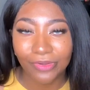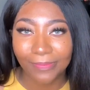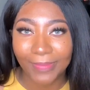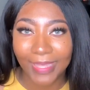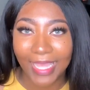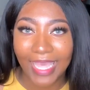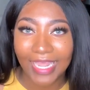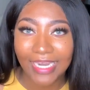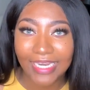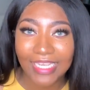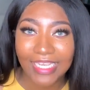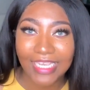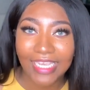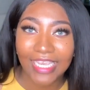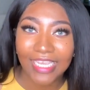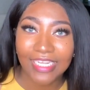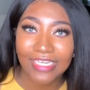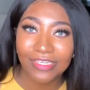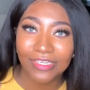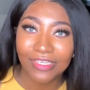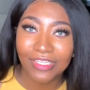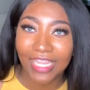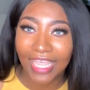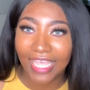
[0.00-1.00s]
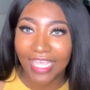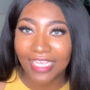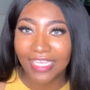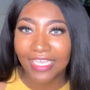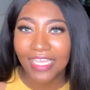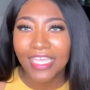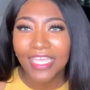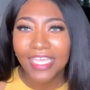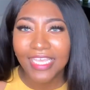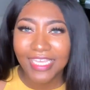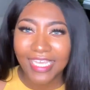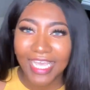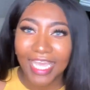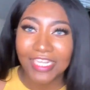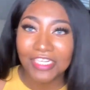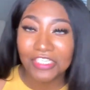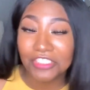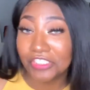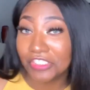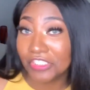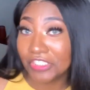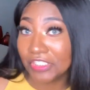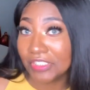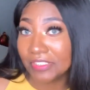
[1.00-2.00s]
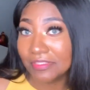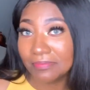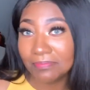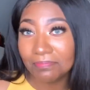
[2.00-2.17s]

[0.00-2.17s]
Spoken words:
body and like kind of just